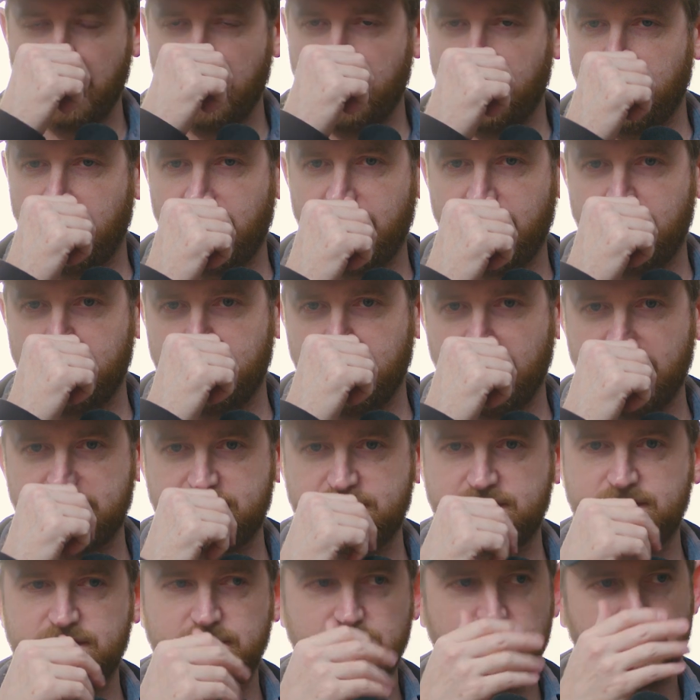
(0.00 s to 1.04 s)
And
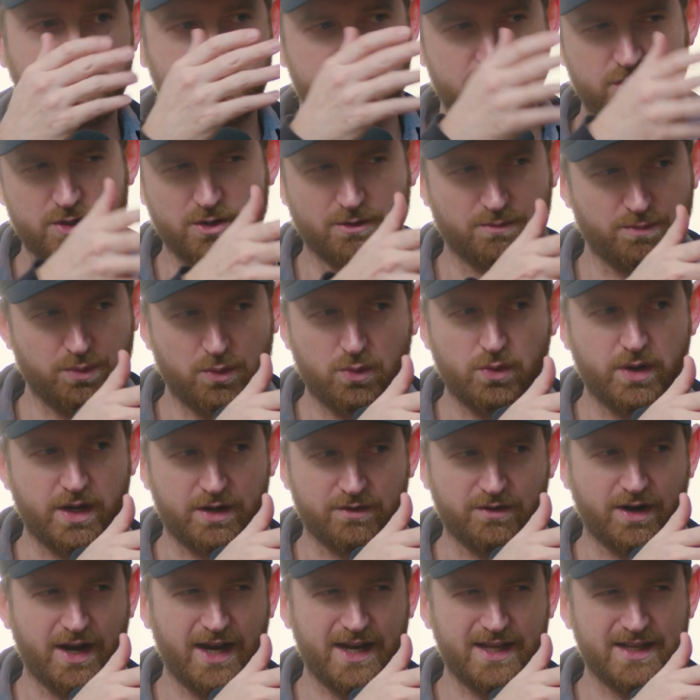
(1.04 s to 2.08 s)
that's to your
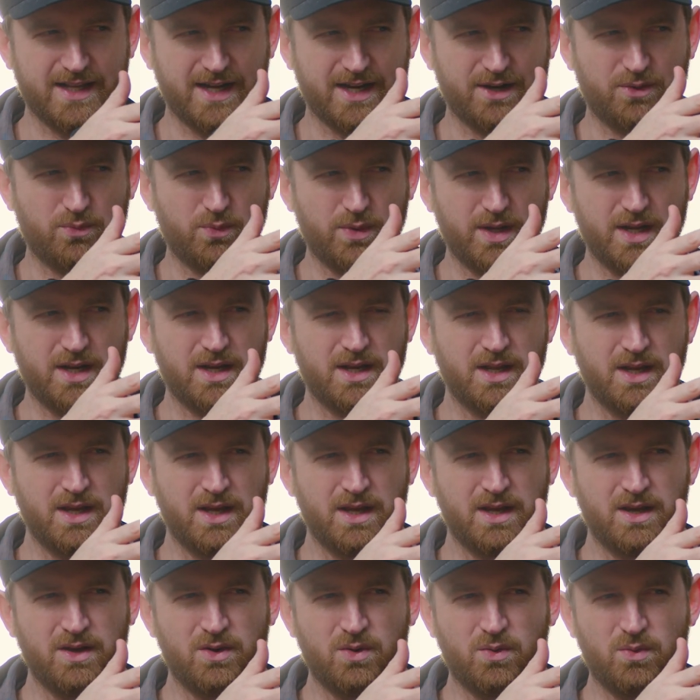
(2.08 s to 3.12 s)
point, right? Like when
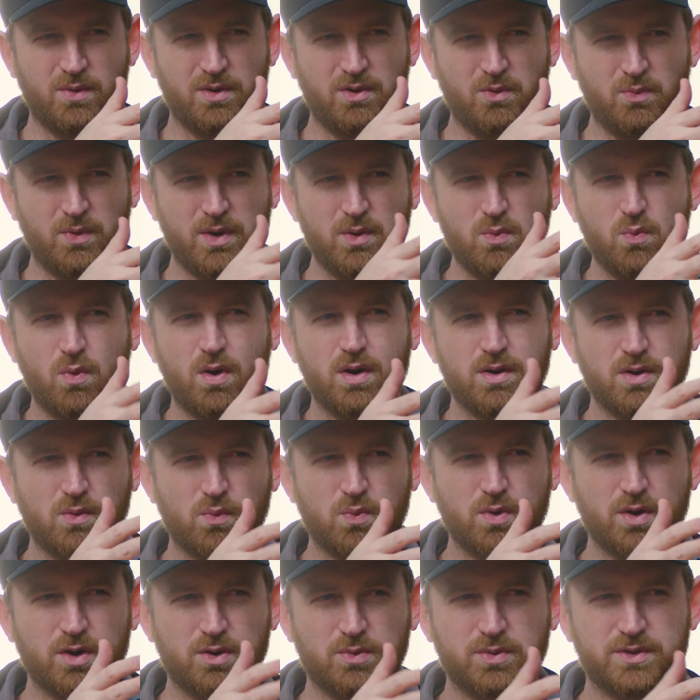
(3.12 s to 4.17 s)
we want to
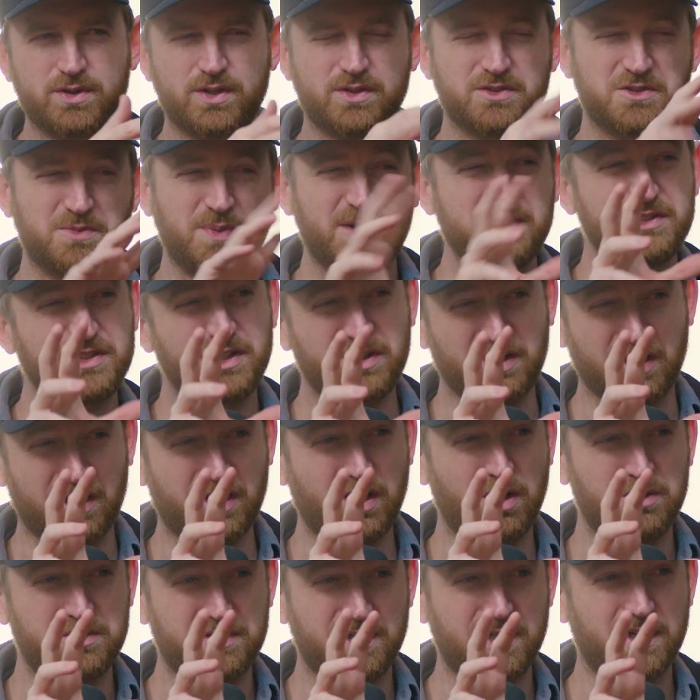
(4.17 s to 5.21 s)
work with those, especially in the
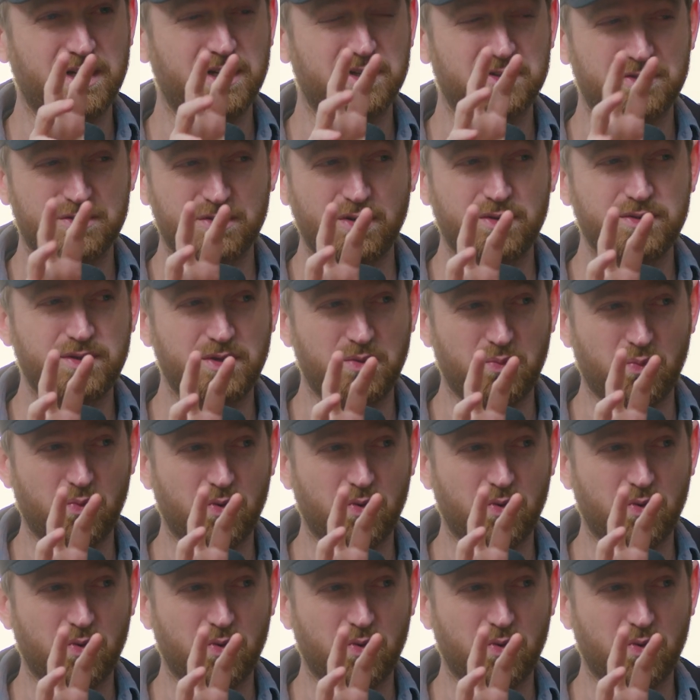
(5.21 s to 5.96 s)
coaching and consultant